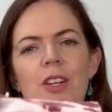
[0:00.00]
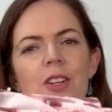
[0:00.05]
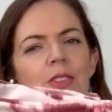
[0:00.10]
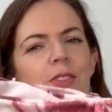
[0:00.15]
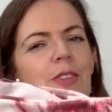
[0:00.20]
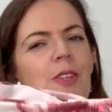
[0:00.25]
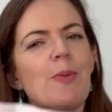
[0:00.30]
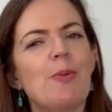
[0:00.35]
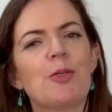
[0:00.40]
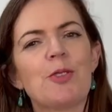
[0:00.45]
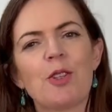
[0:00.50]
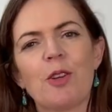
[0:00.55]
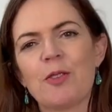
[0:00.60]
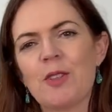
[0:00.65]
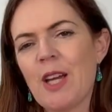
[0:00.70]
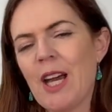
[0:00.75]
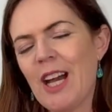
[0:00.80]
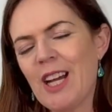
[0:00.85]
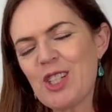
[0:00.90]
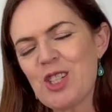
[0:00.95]
Super soft
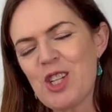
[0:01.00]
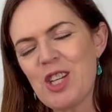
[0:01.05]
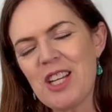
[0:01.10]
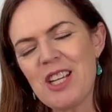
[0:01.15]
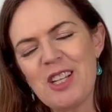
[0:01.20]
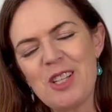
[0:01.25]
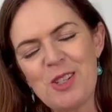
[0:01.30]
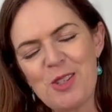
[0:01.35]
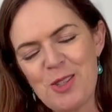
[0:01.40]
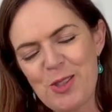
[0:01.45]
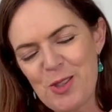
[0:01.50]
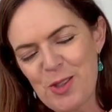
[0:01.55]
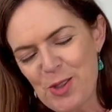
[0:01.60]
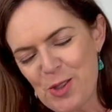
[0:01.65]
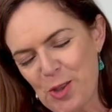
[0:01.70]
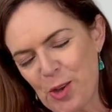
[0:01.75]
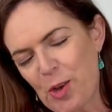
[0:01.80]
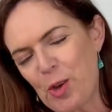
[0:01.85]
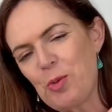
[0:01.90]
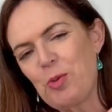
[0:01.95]
Harchi is
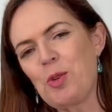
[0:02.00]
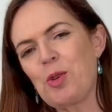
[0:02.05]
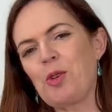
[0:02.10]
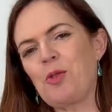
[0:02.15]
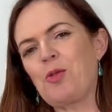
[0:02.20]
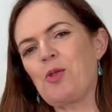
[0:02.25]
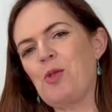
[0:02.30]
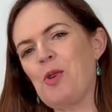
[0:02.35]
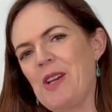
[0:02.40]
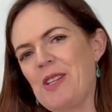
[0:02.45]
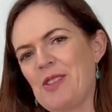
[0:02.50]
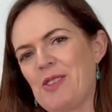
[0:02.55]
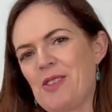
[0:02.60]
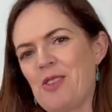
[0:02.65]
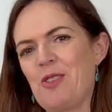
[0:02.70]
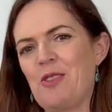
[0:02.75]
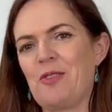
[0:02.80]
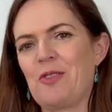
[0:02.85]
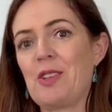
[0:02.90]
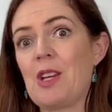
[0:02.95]
so beautiful and
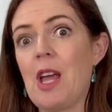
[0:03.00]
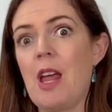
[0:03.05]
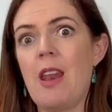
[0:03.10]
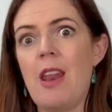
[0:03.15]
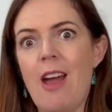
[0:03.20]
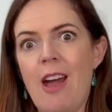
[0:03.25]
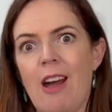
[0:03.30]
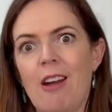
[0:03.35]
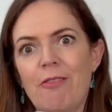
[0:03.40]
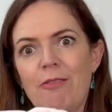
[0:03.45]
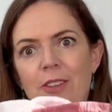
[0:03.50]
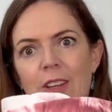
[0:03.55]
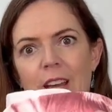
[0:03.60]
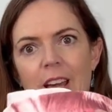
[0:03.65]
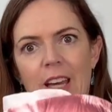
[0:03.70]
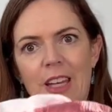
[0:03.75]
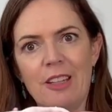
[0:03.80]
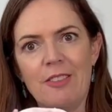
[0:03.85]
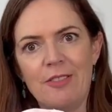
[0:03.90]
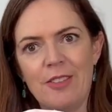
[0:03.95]
soft. An outfit
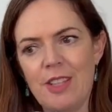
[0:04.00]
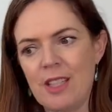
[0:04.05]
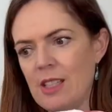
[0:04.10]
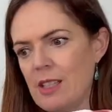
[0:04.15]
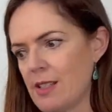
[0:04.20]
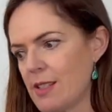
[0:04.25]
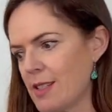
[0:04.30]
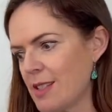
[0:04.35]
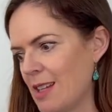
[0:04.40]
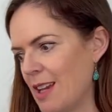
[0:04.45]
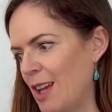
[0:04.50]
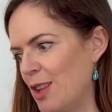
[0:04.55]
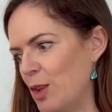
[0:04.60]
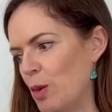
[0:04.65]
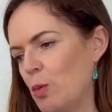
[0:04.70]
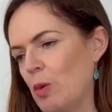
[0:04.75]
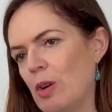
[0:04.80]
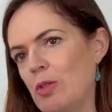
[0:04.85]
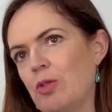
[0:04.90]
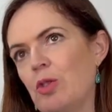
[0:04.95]
out of this and the
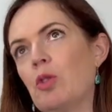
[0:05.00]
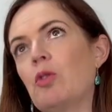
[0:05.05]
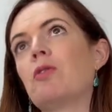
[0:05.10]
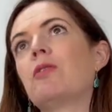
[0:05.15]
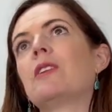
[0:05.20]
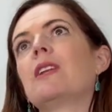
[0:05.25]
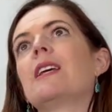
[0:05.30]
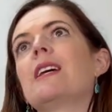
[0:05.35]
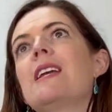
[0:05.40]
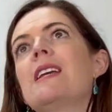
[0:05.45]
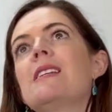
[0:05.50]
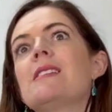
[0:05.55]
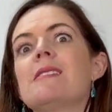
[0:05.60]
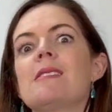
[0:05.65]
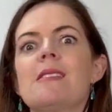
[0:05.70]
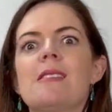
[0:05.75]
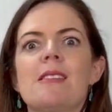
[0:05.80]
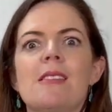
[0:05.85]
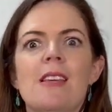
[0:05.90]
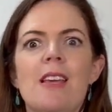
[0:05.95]
Waffle
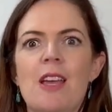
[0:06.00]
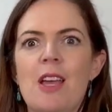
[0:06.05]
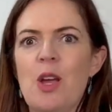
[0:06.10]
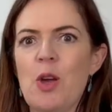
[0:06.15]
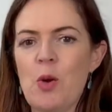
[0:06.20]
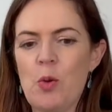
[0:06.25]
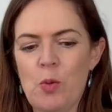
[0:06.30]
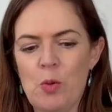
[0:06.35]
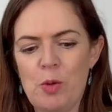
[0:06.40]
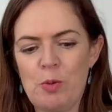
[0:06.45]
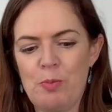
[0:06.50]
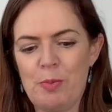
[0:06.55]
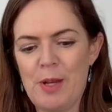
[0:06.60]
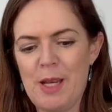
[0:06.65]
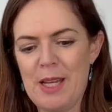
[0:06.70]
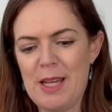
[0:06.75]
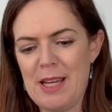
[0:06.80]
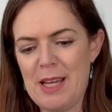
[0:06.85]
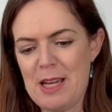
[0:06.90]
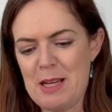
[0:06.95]
fleece would
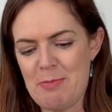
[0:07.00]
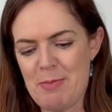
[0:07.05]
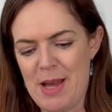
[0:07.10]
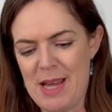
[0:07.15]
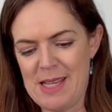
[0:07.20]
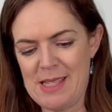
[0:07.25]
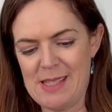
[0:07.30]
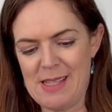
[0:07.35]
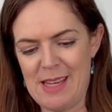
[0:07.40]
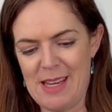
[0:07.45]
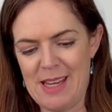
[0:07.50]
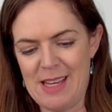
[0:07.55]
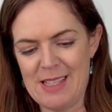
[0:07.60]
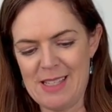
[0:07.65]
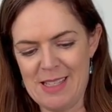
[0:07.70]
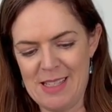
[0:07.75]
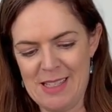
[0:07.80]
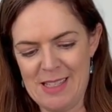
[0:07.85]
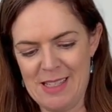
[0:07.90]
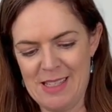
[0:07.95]
be
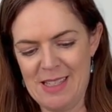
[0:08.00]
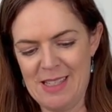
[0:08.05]
amazing.